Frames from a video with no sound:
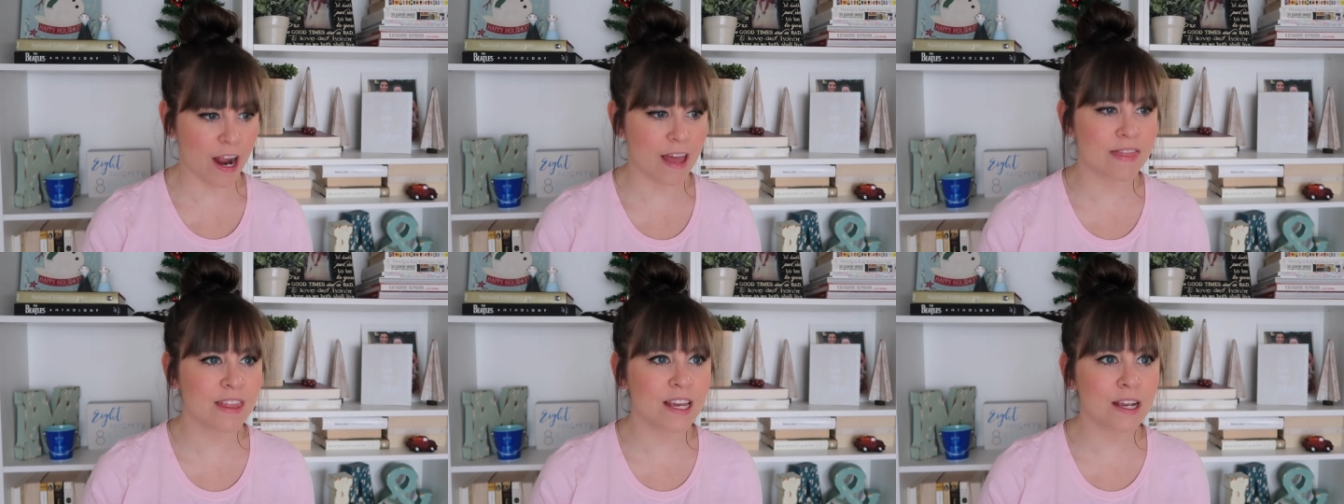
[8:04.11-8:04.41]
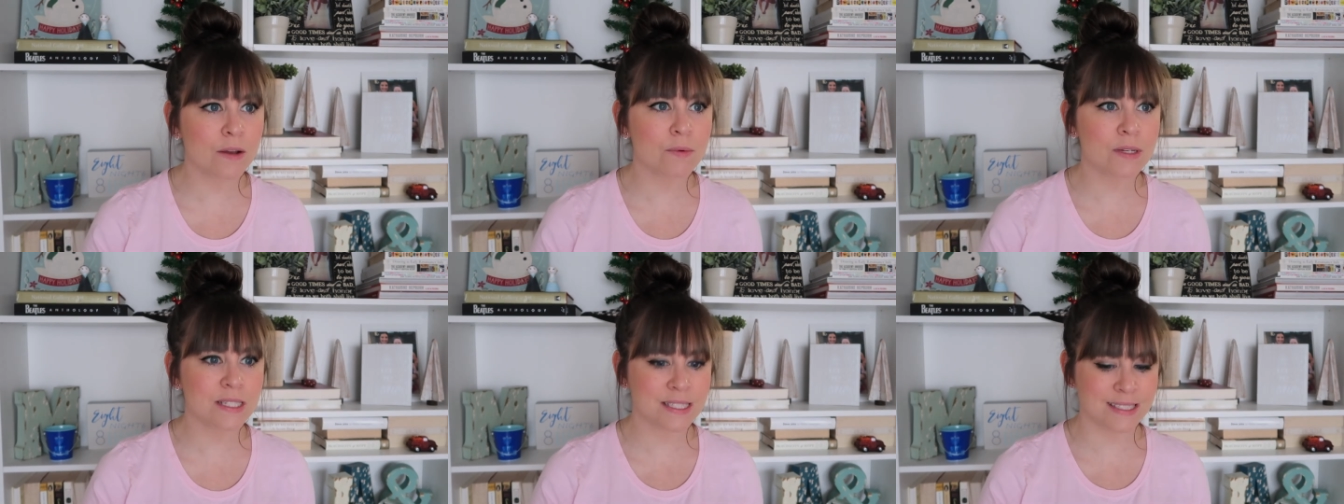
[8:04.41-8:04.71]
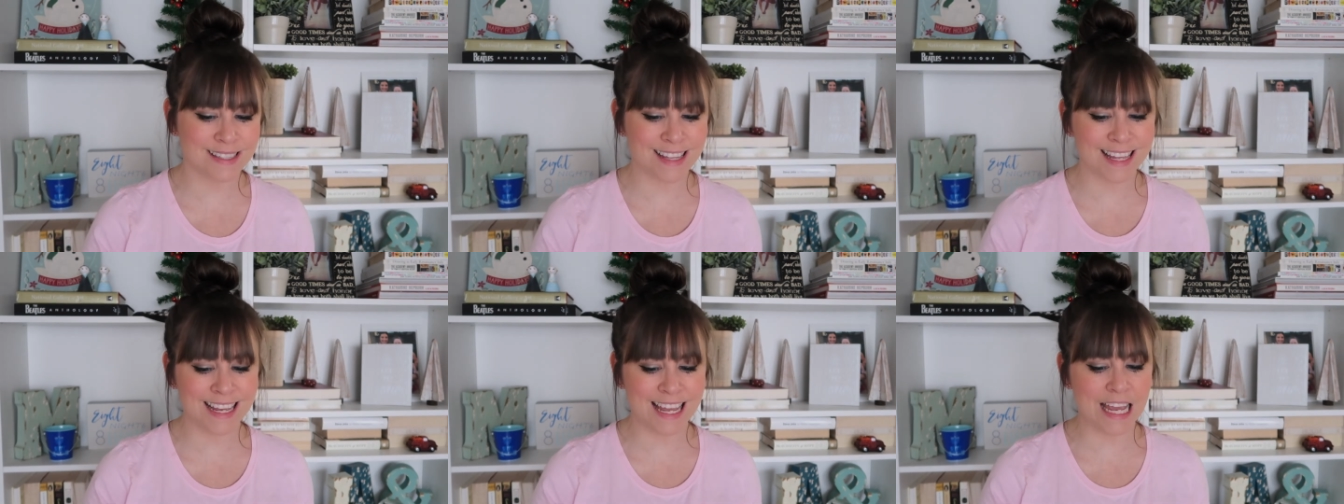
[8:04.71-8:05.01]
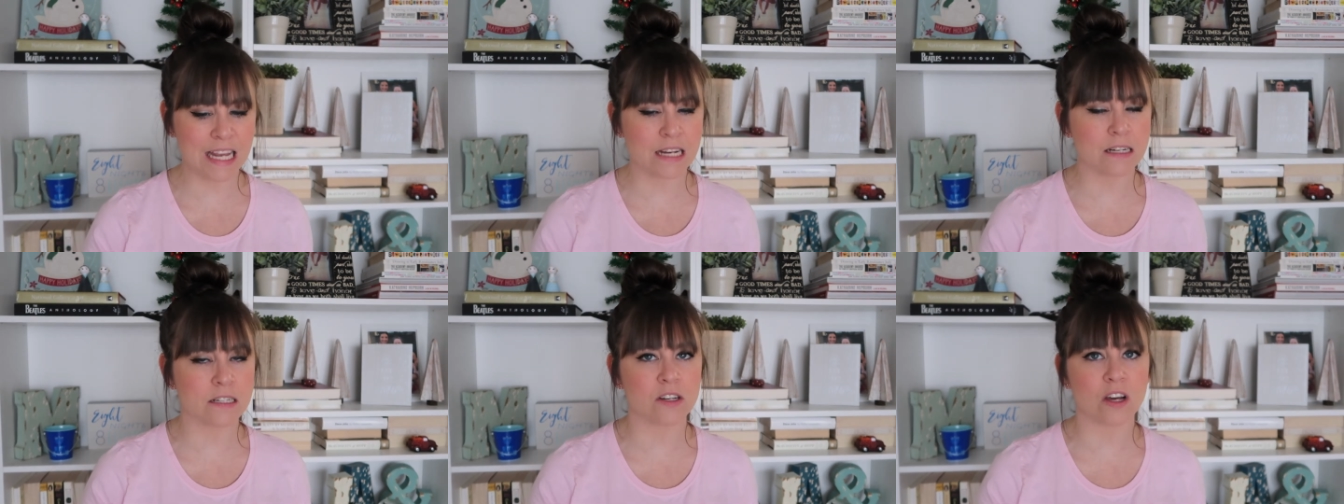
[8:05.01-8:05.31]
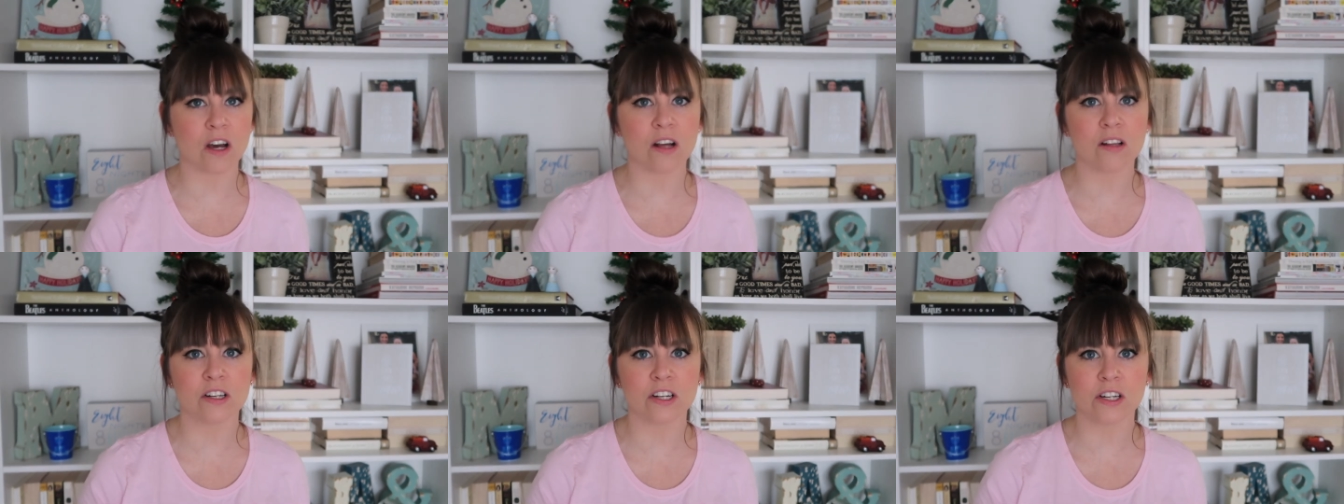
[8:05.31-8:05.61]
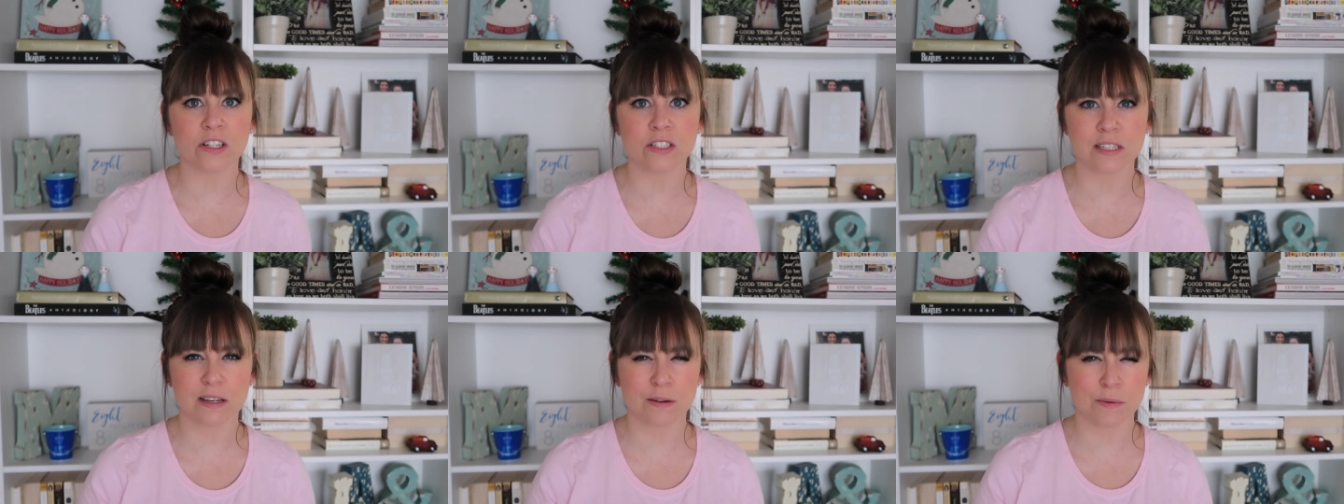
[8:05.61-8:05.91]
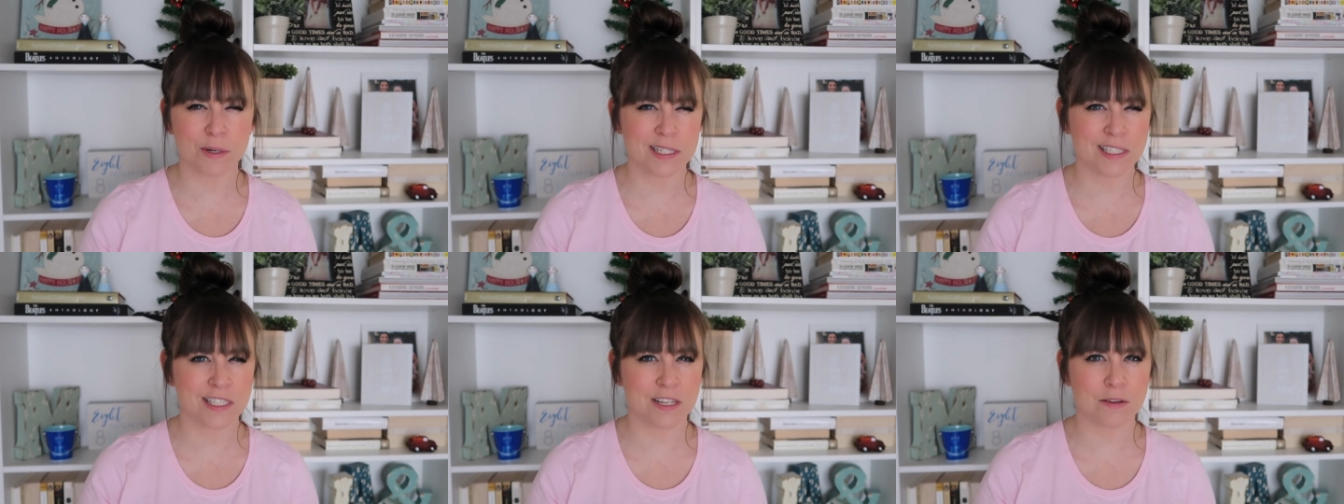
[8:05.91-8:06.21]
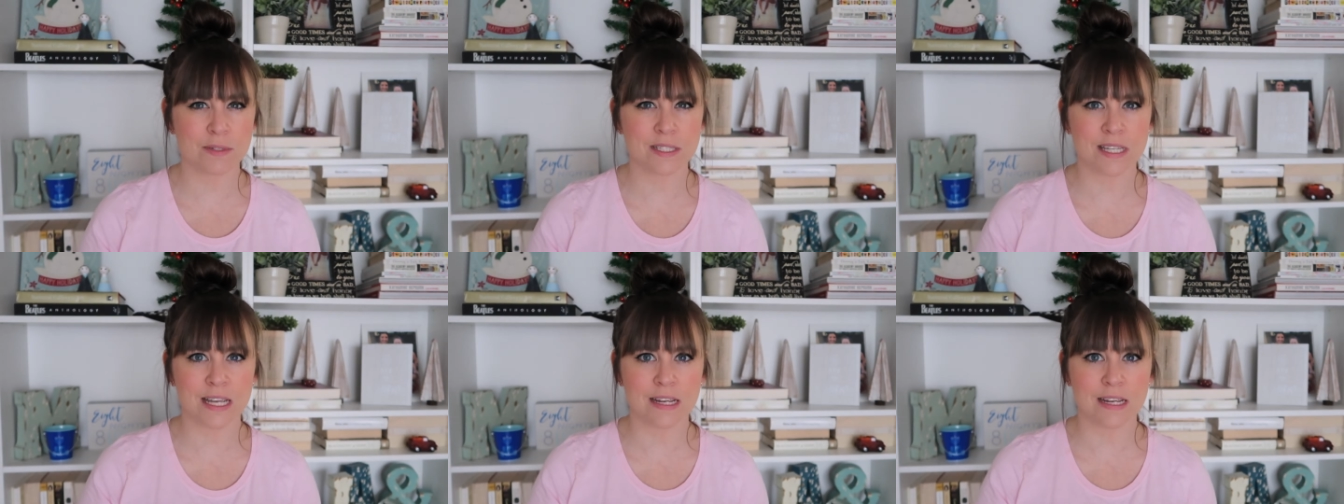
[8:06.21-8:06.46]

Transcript: I think it was like $8. I wanna say it was